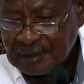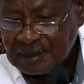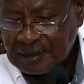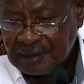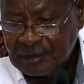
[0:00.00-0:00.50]

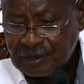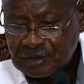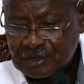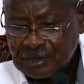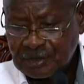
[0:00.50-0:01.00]
They
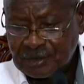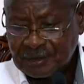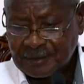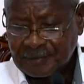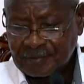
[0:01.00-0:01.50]
also
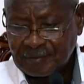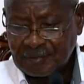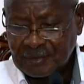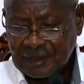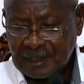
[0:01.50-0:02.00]

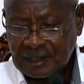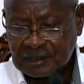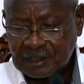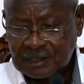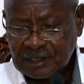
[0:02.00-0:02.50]

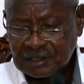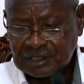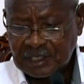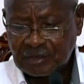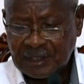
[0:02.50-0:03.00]
entertain
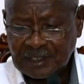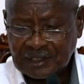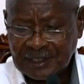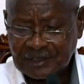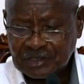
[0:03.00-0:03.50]
shallow
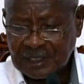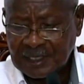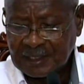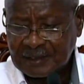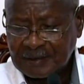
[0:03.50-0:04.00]
ideas
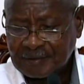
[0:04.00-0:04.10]
like